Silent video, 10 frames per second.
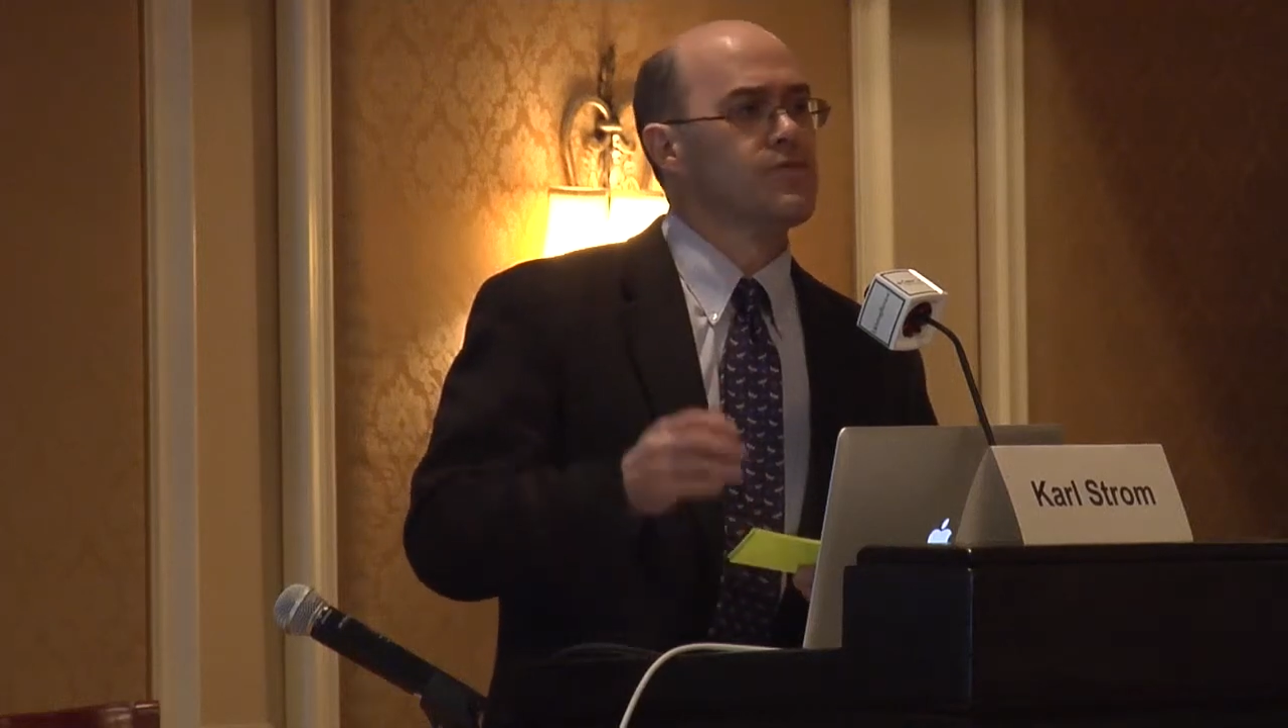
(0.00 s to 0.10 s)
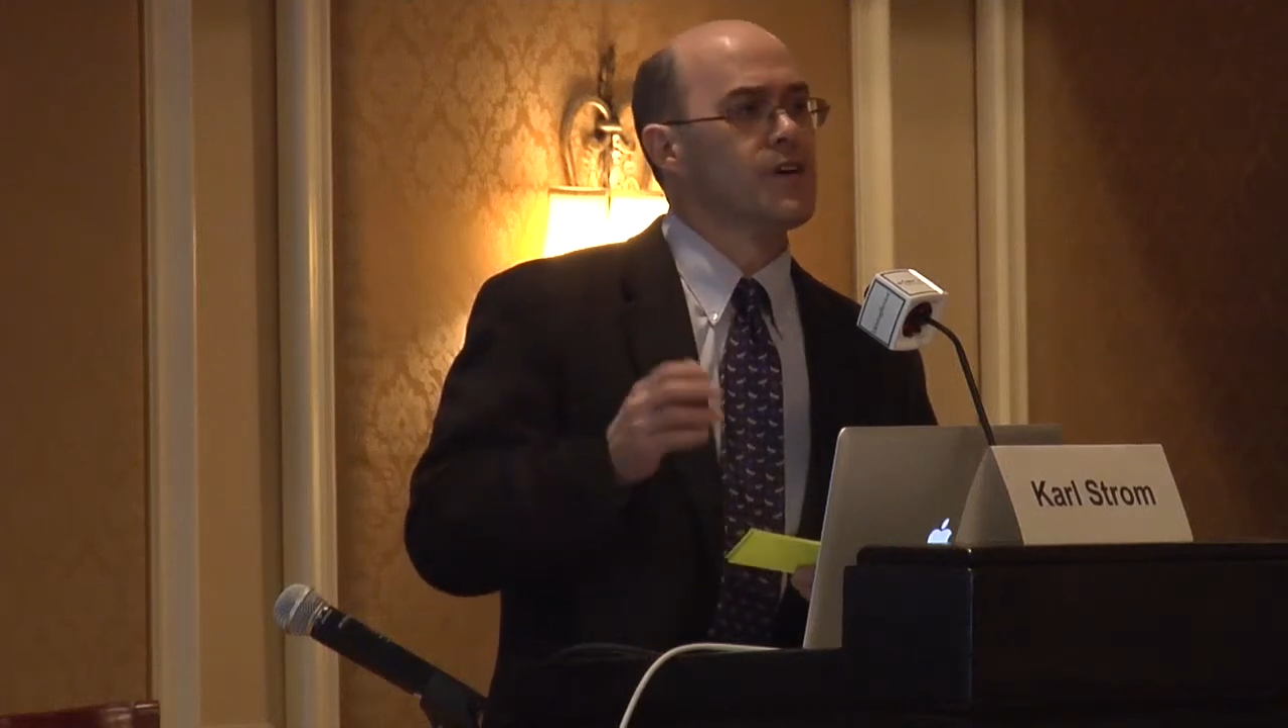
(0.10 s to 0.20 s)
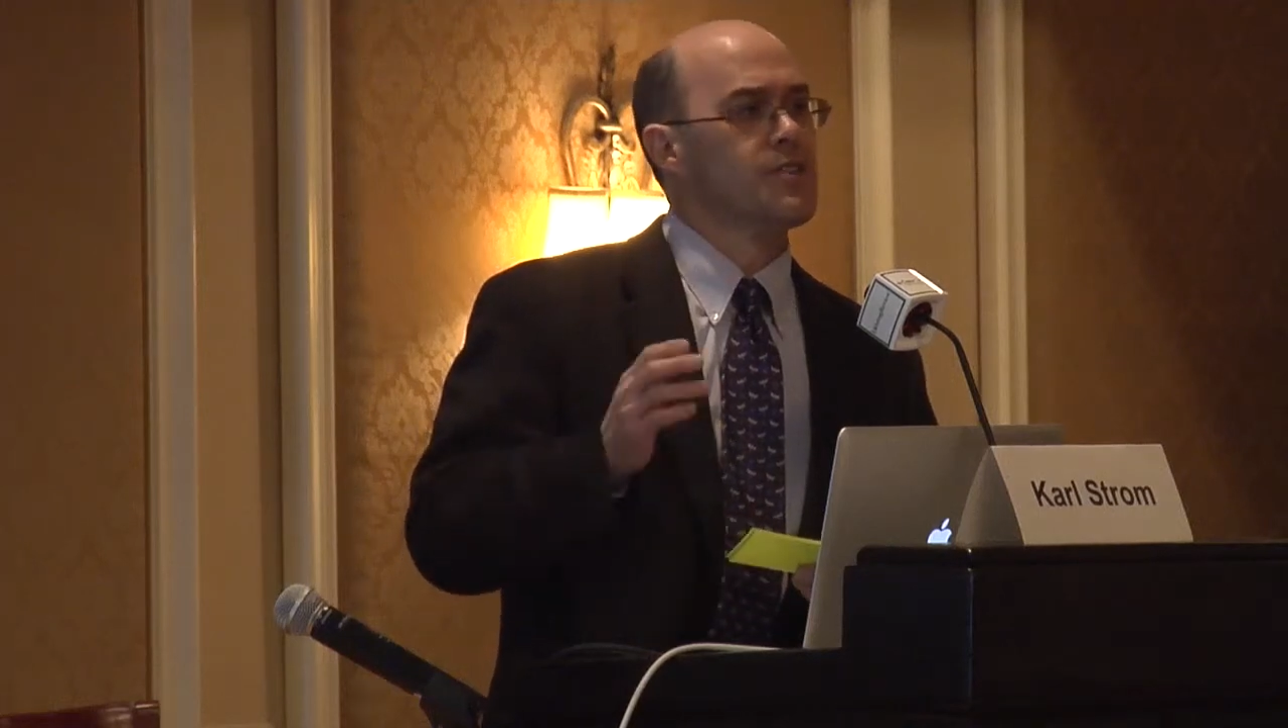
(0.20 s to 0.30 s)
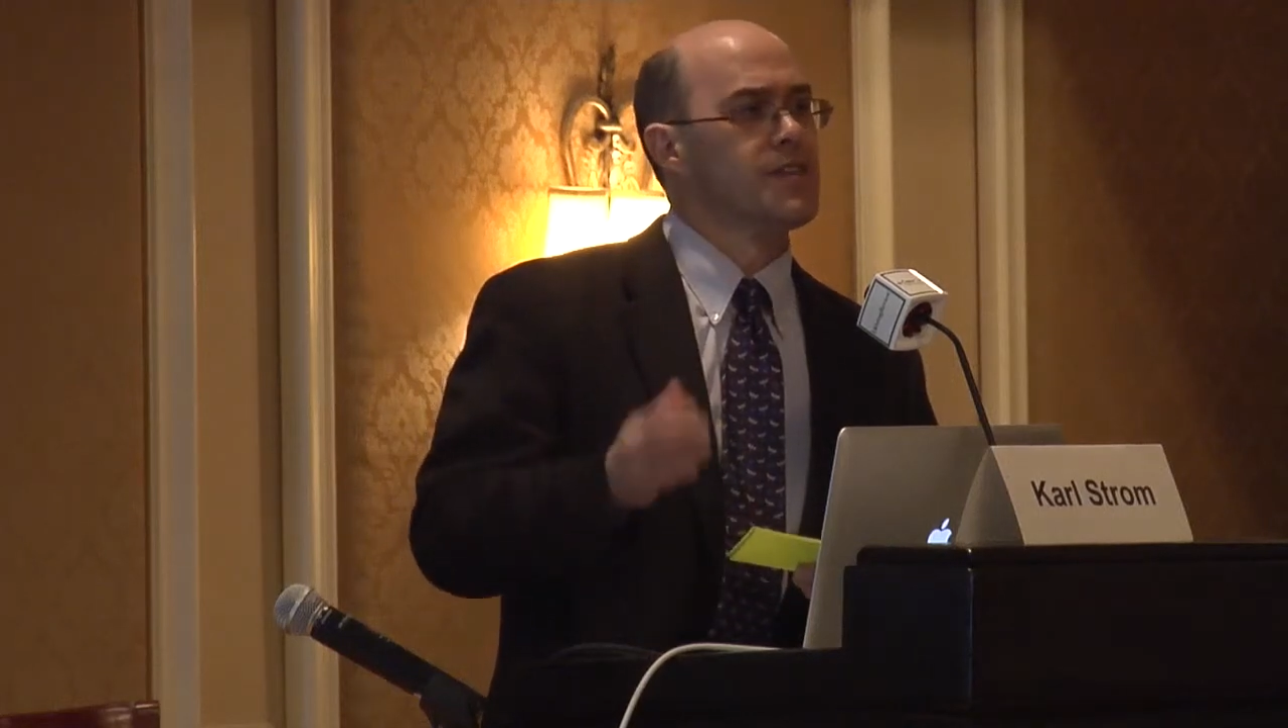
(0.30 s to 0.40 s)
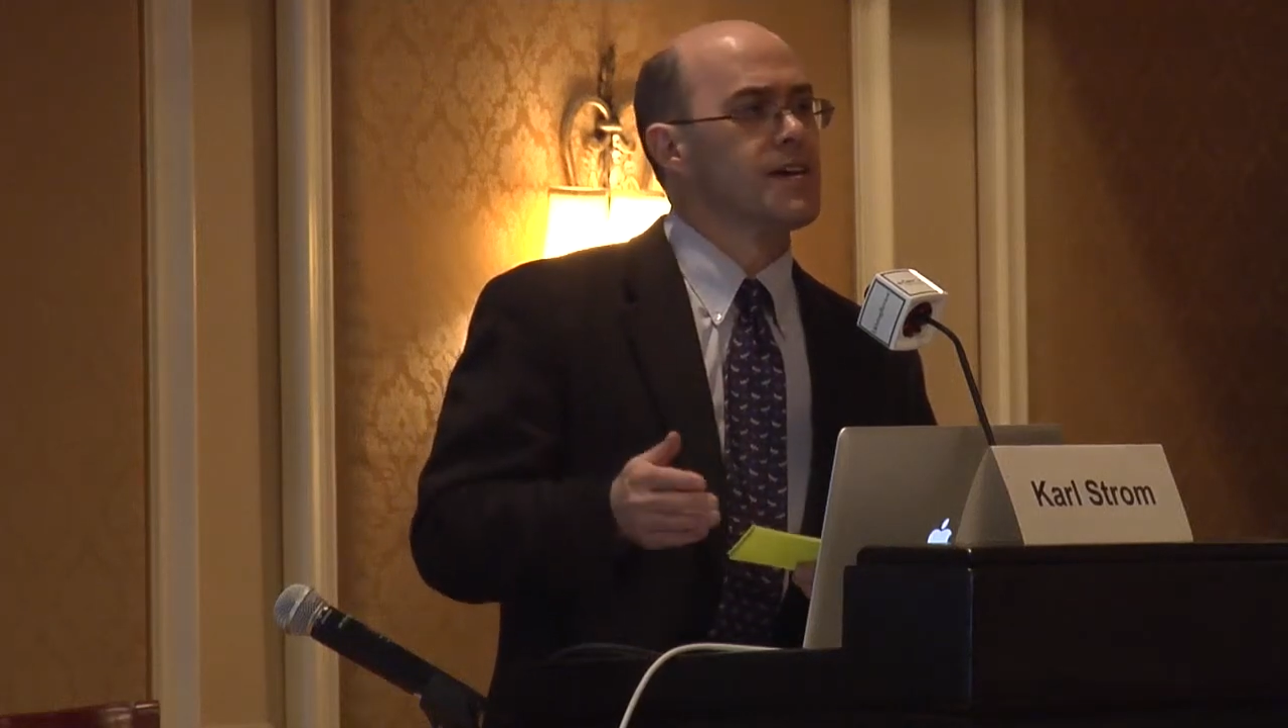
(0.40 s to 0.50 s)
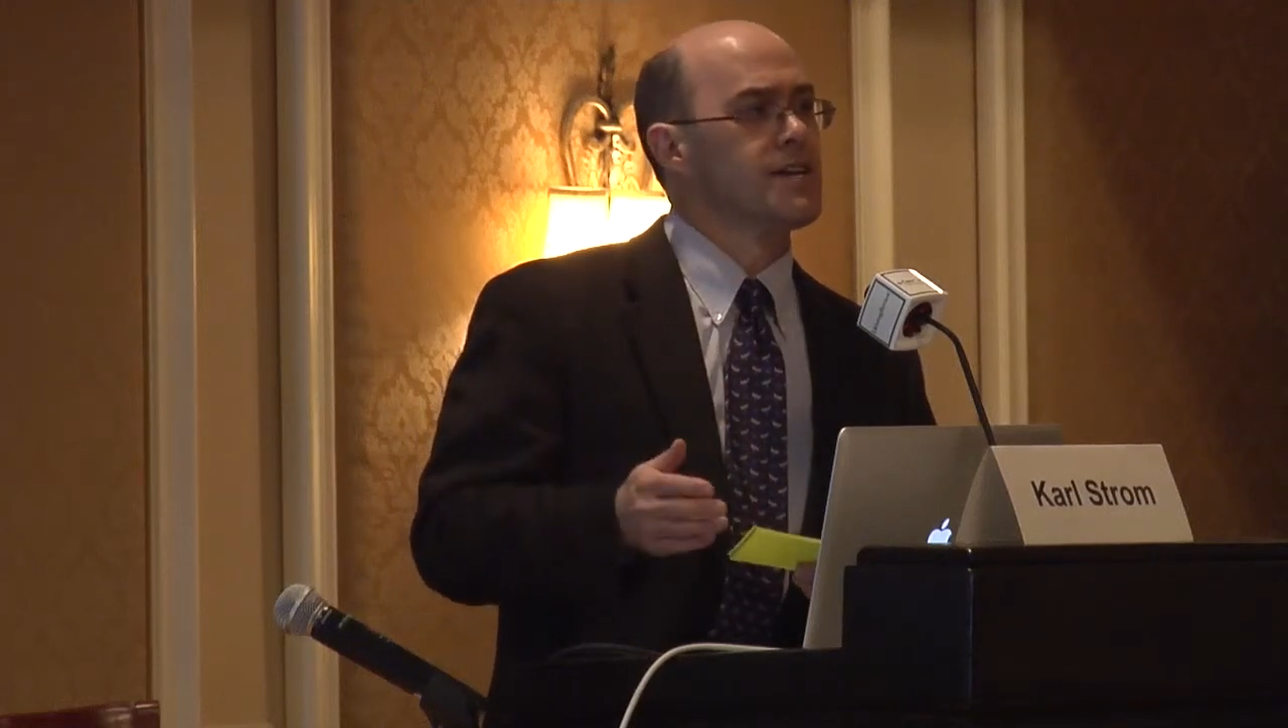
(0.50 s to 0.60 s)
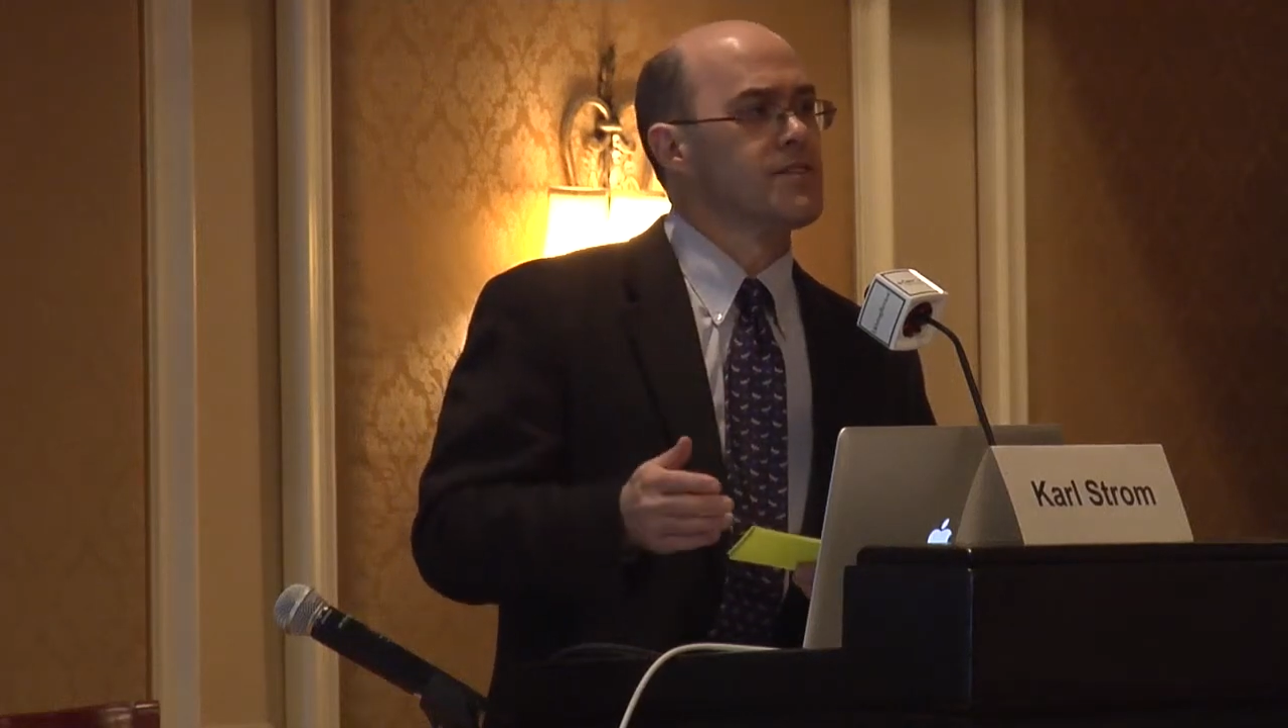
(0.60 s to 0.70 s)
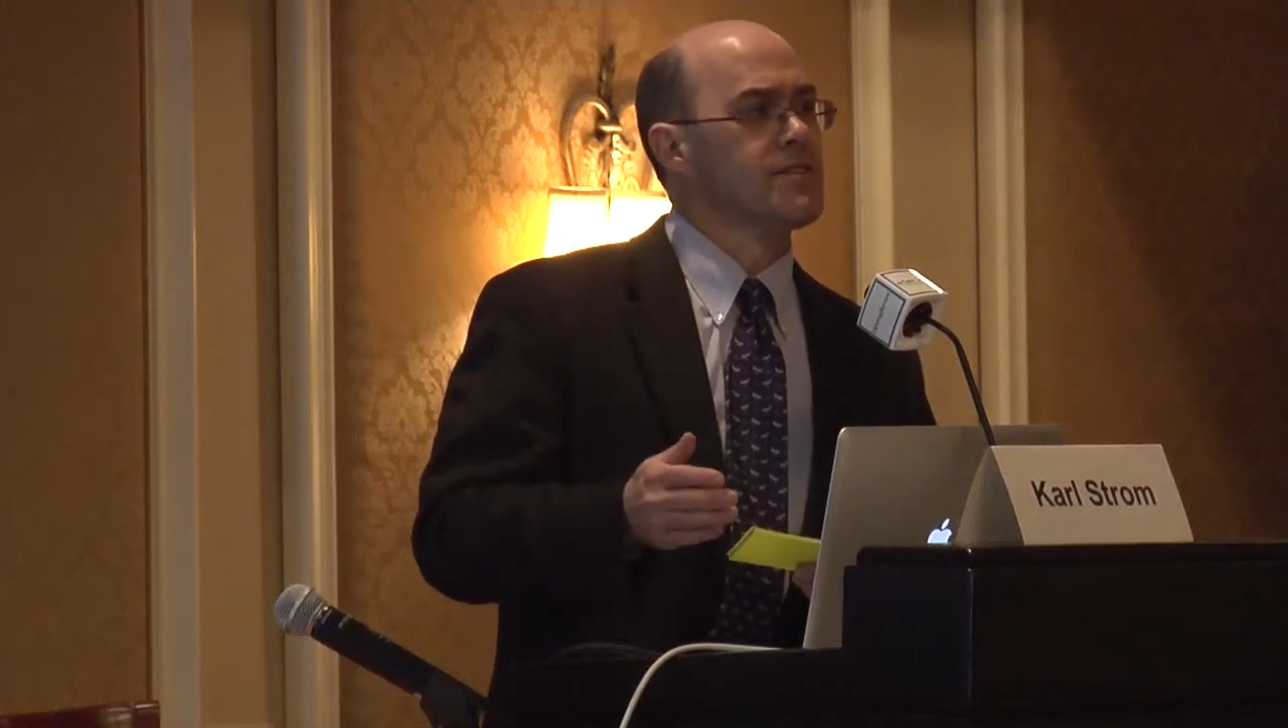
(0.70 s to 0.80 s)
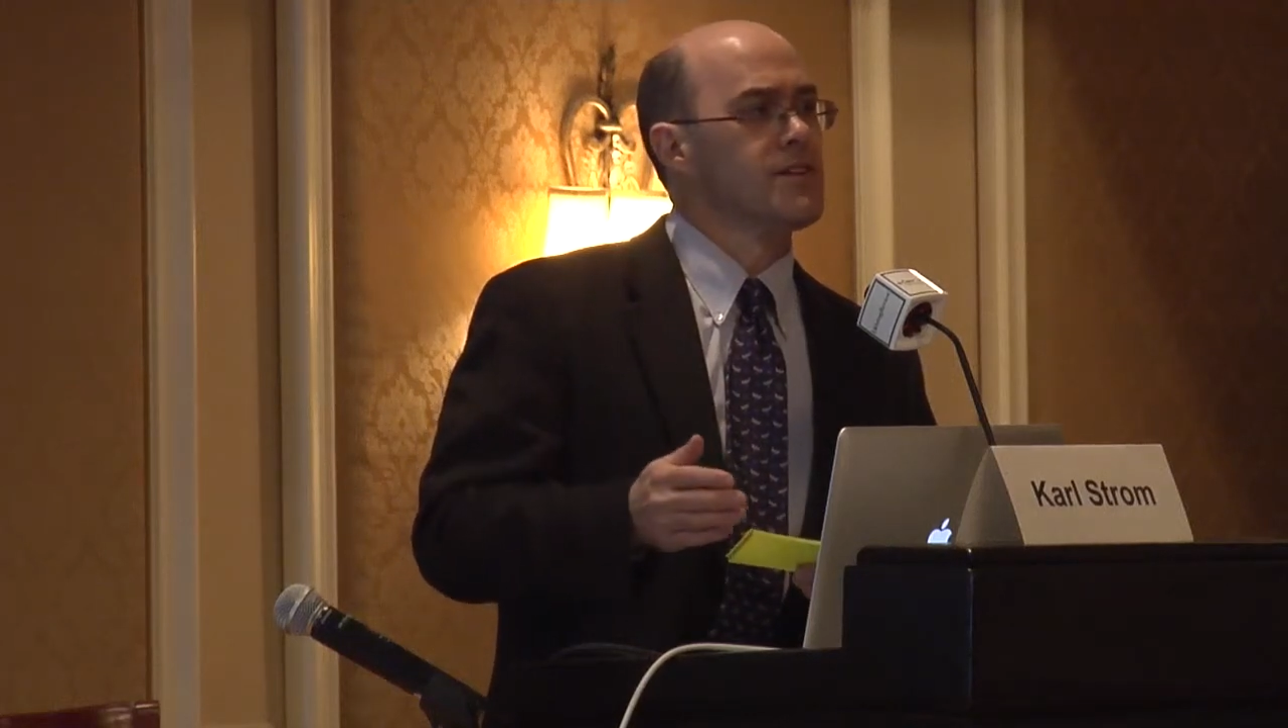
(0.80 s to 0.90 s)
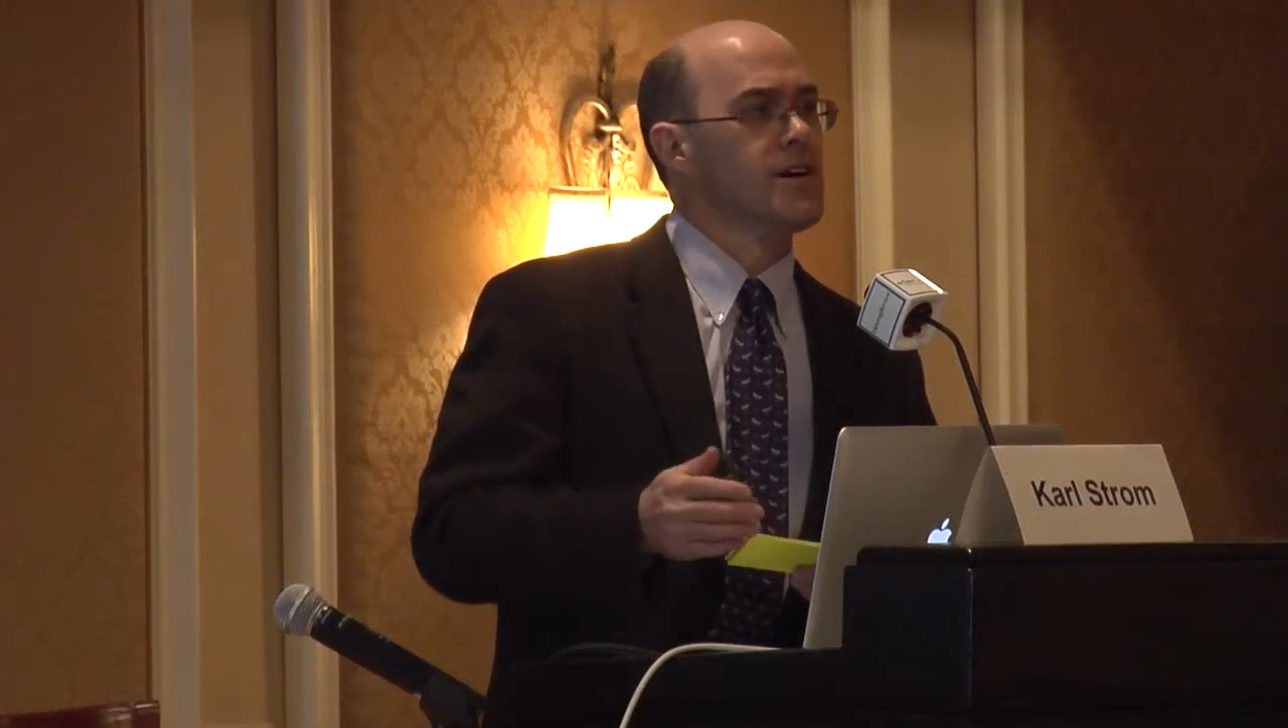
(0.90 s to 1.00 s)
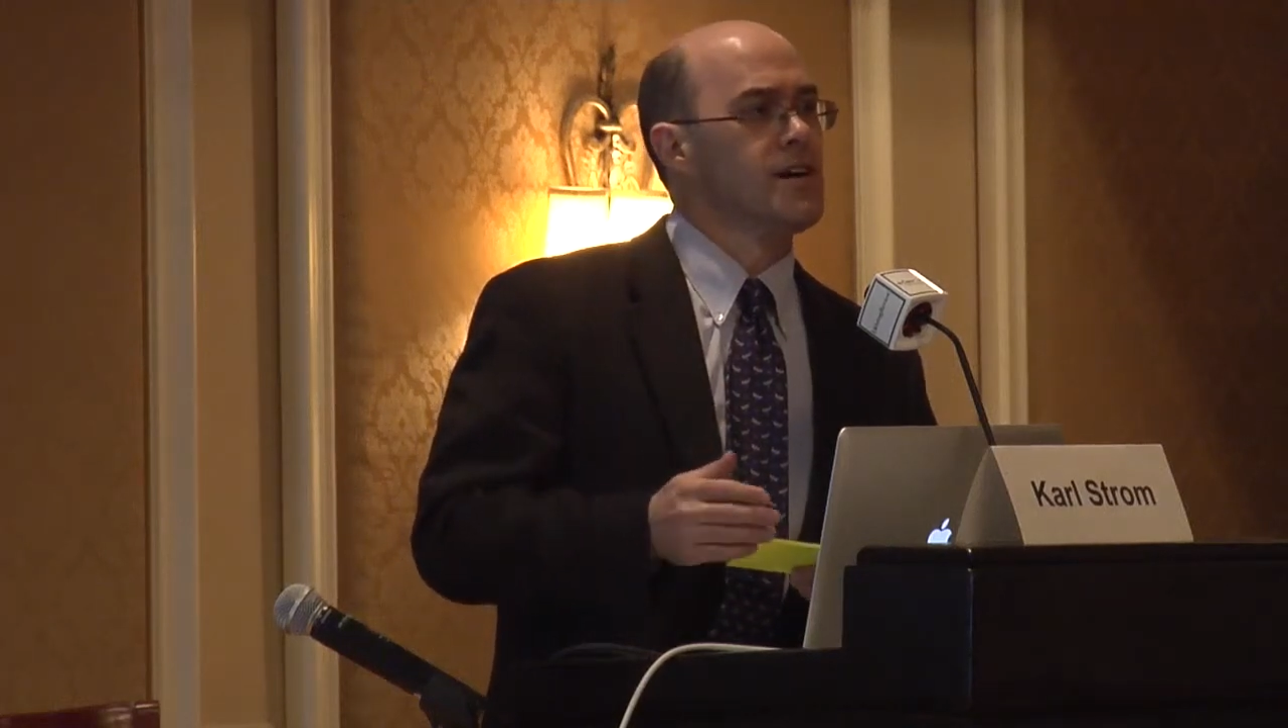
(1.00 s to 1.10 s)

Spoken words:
felt that